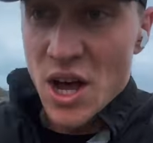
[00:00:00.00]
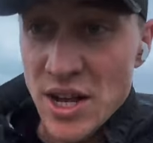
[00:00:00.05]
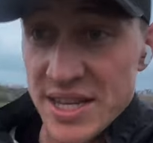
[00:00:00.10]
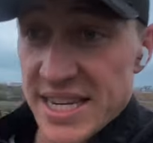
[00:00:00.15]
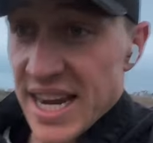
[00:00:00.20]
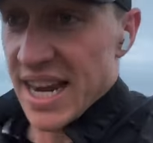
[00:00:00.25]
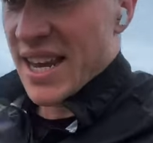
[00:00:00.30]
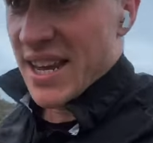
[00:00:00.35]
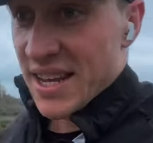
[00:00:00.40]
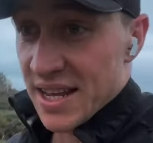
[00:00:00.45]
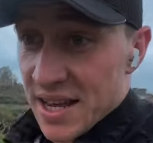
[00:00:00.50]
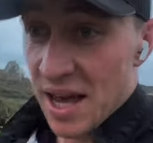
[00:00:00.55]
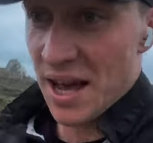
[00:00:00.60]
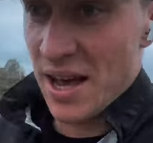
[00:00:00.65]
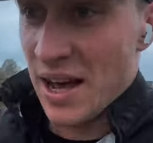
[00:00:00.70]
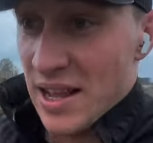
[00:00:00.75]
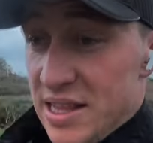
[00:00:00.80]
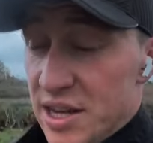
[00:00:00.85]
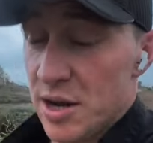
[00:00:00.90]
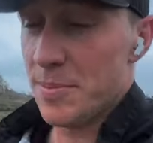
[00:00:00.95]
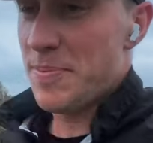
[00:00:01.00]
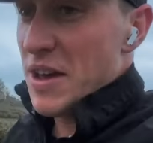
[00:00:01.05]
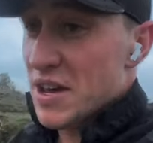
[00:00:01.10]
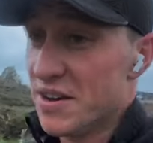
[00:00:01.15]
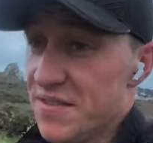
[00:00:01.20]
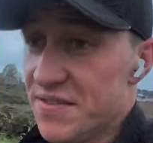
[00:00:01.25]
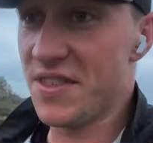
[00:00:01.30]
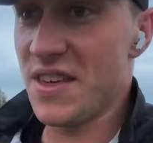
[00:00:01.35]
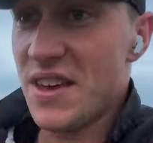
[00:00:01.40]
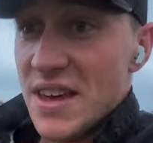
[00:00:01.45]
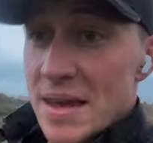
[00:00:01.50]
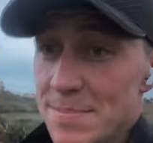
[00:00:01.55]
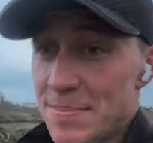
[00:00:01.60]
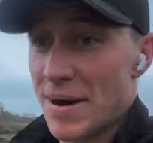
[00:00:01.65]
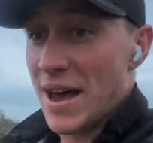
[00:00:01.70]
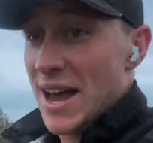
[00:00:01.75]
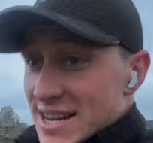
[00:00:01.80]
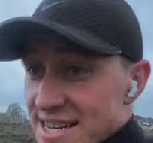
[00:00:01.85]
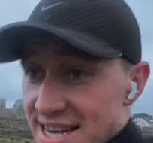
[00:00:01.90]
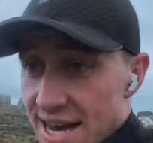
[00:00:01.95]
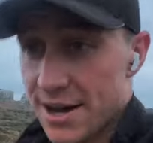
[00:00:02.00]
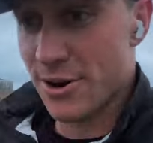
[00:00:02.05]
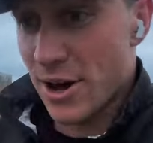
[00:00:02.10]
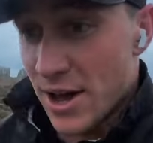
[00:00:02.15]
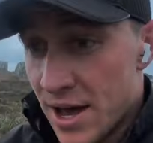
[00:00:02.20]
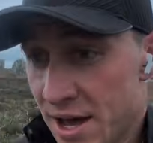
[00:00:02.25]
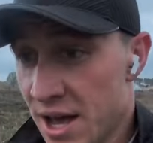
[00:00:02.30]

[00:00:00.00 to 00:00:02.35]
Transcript: taking a little bit of the impact out